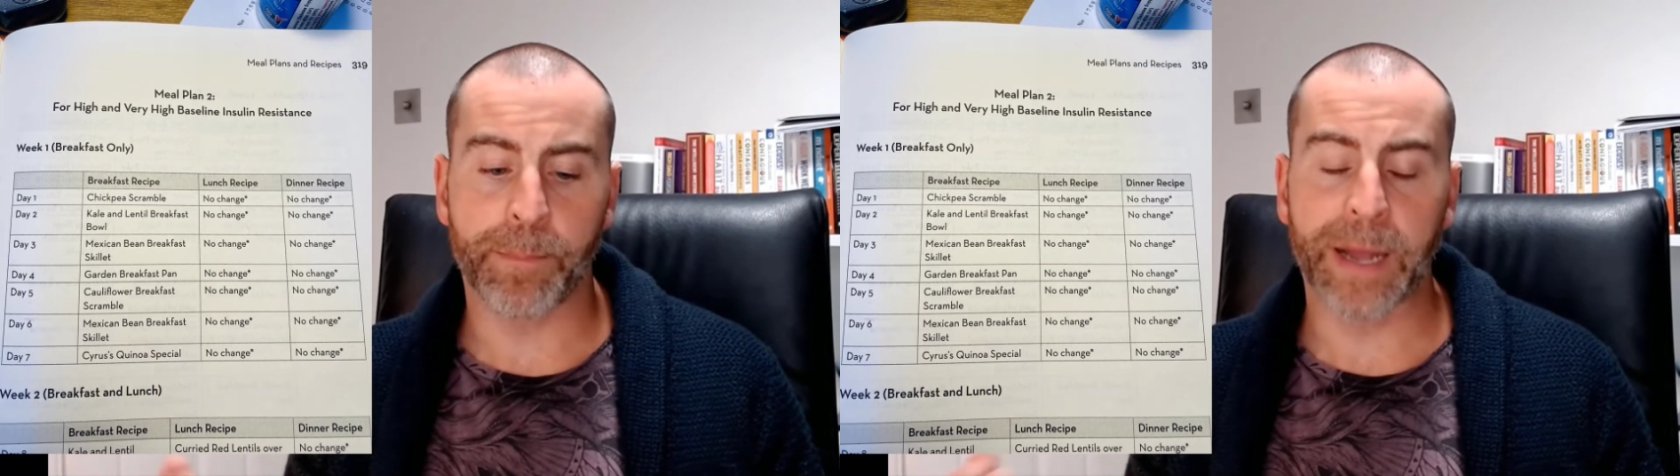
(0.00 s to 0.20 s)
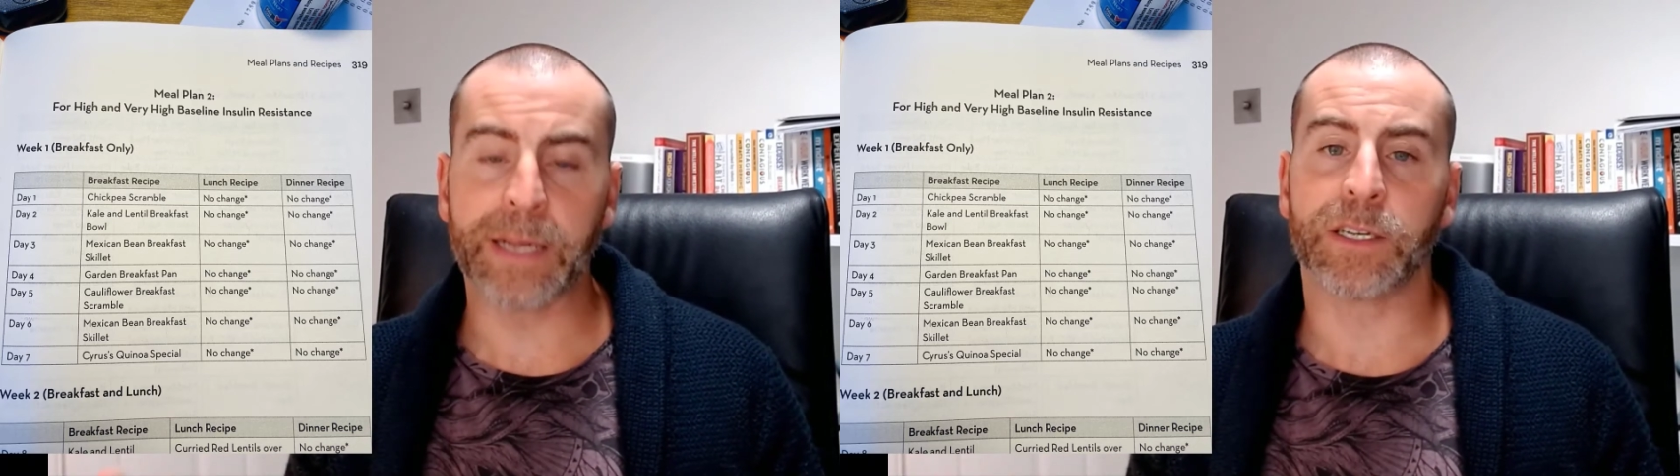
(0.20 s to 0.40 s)

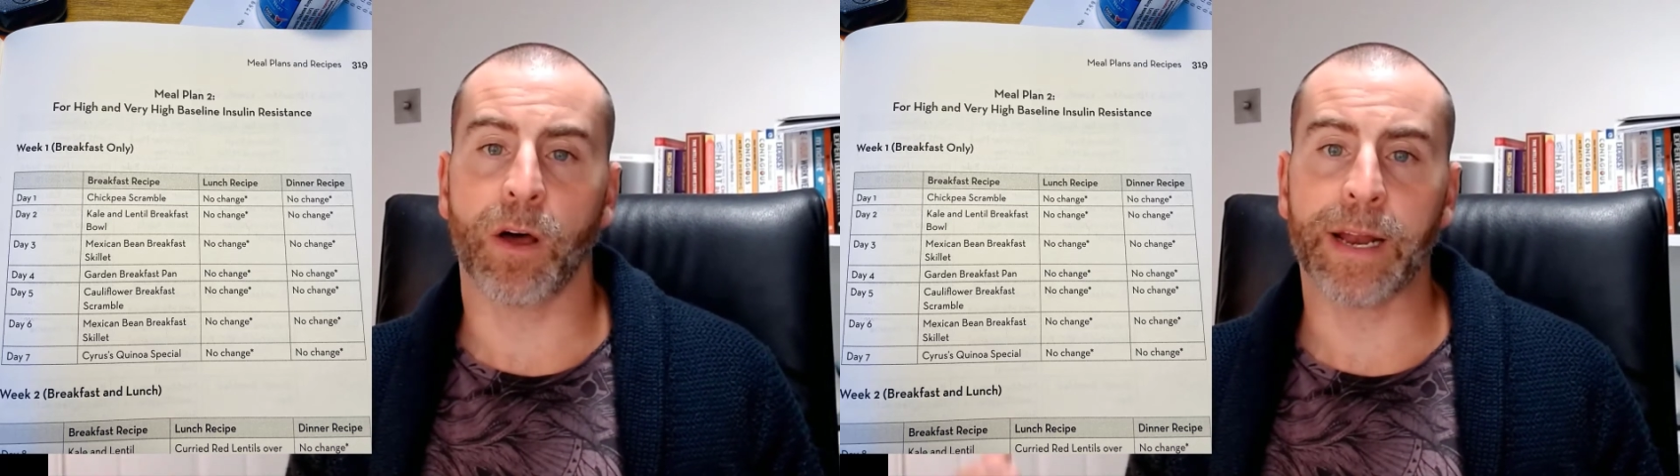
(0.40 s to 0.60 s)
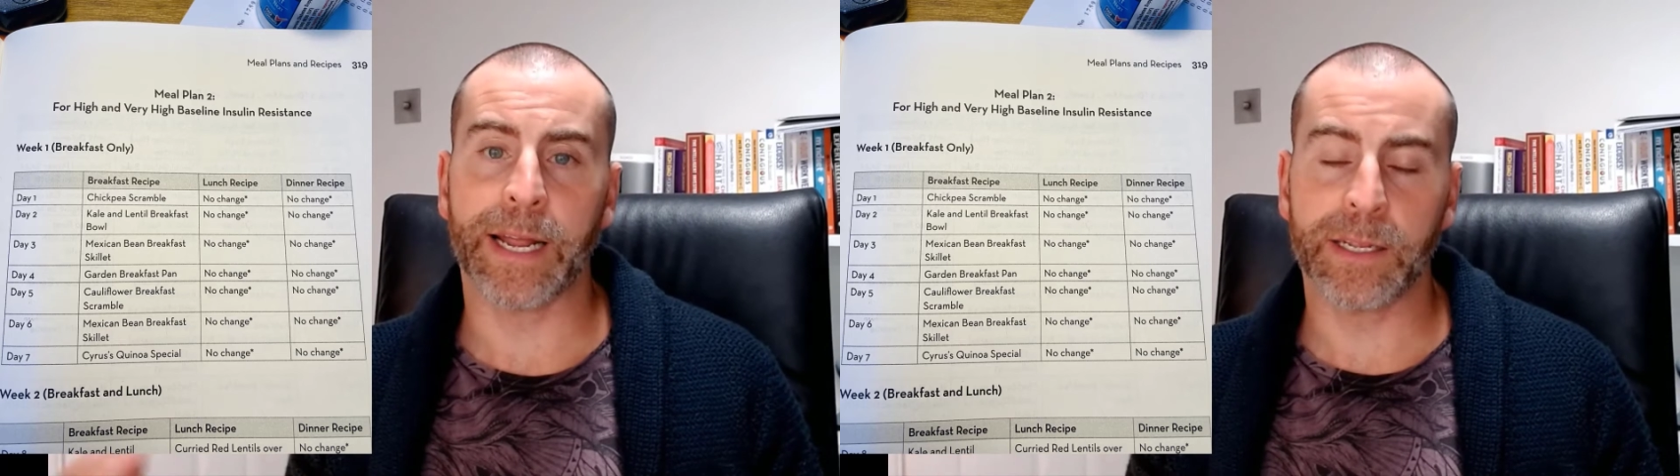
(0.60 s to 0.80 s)

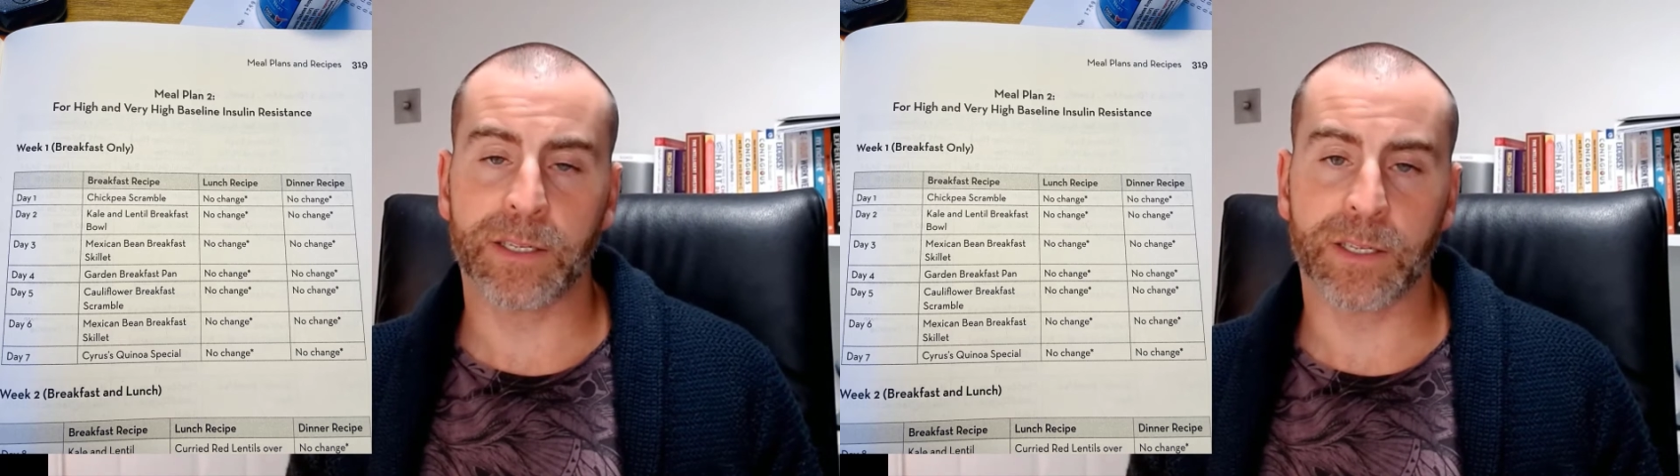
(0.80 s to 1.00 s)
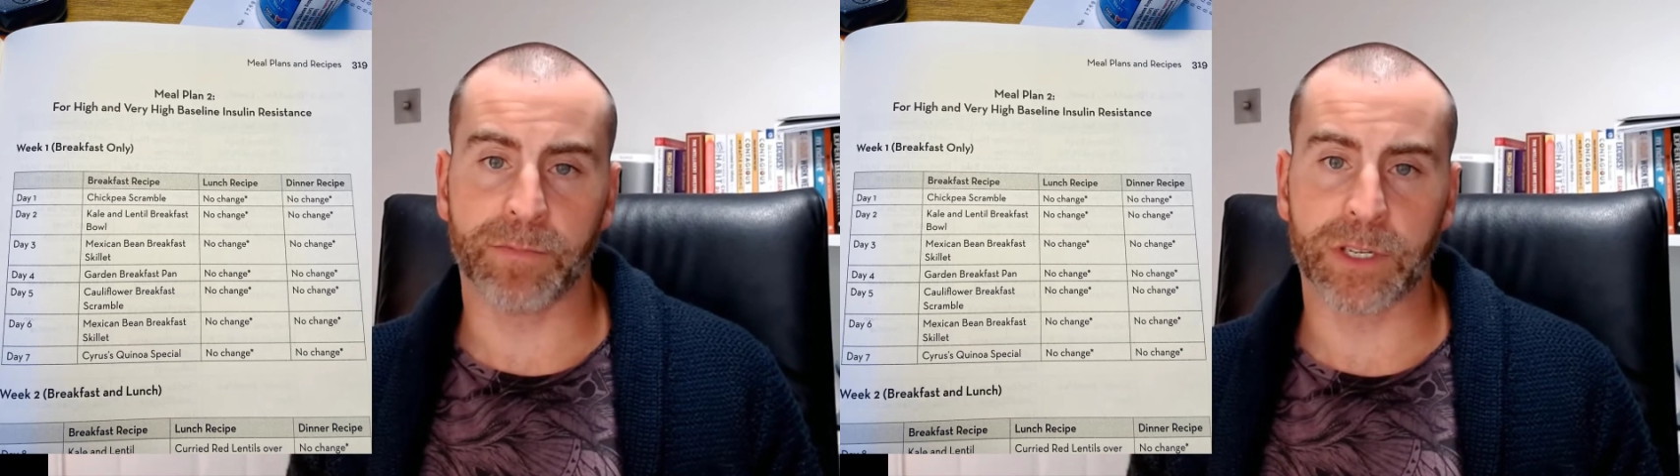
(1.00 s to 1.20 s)
baseline
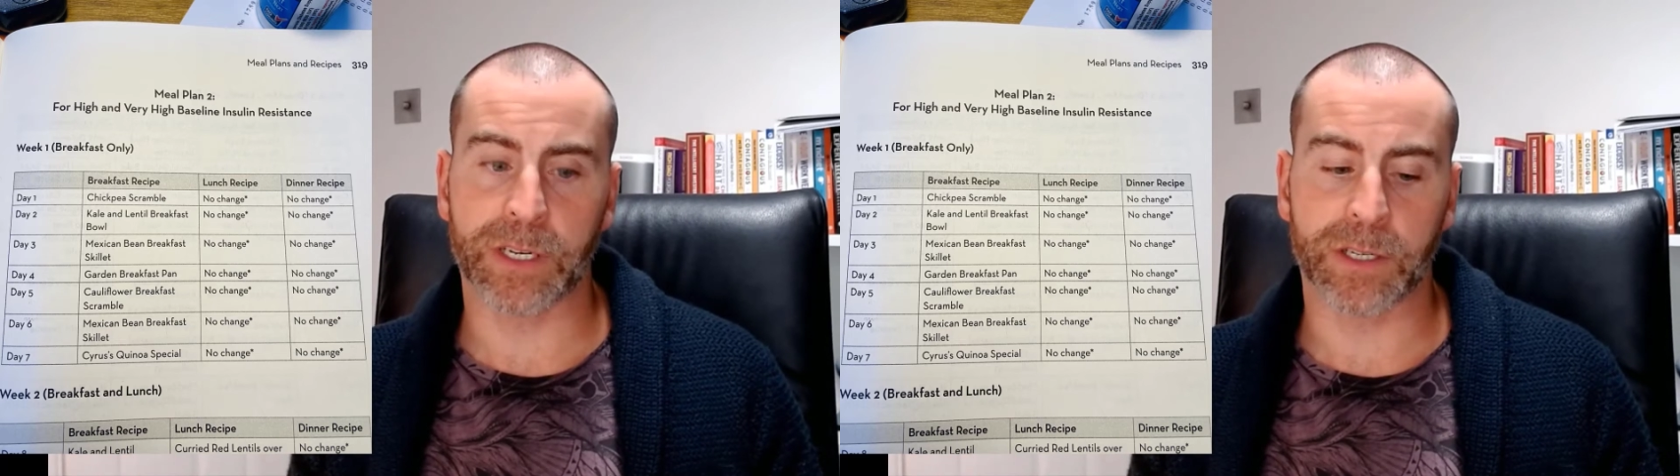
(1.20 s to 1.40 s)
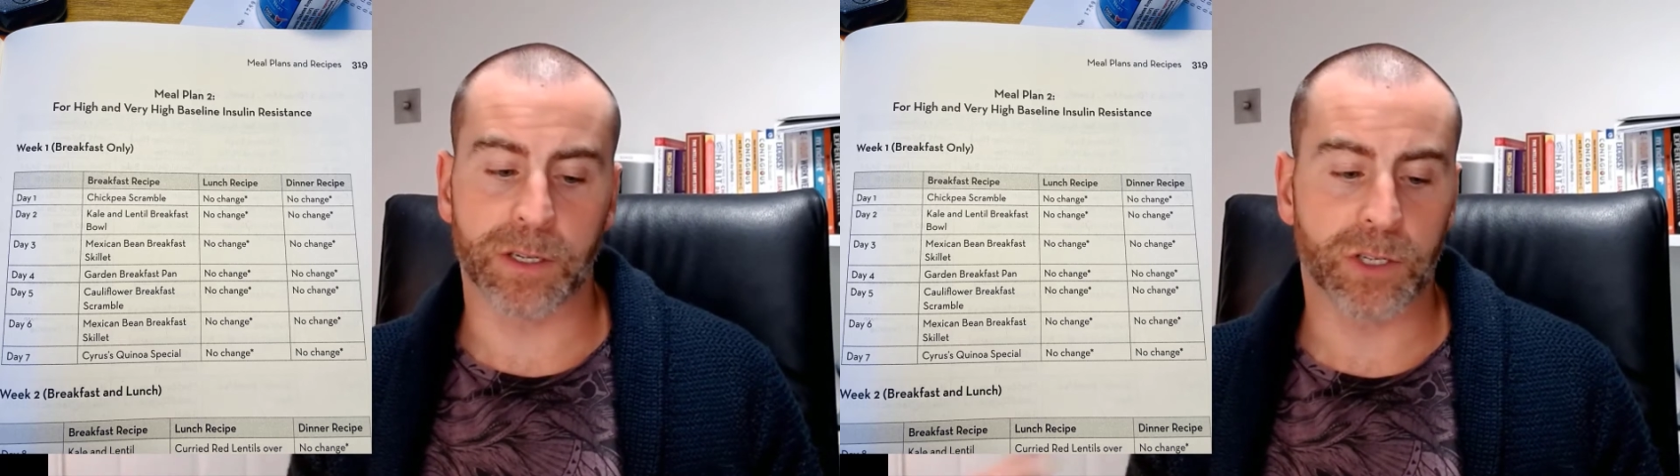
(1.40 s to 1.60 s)
insulin
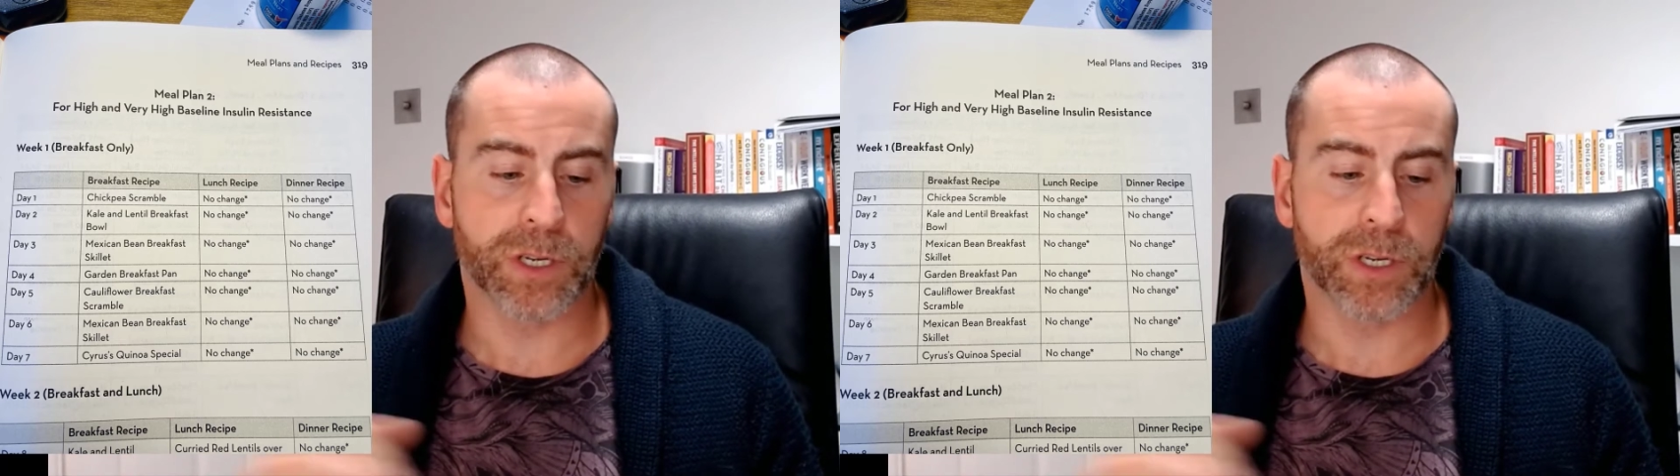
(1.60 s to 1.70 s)
resistance.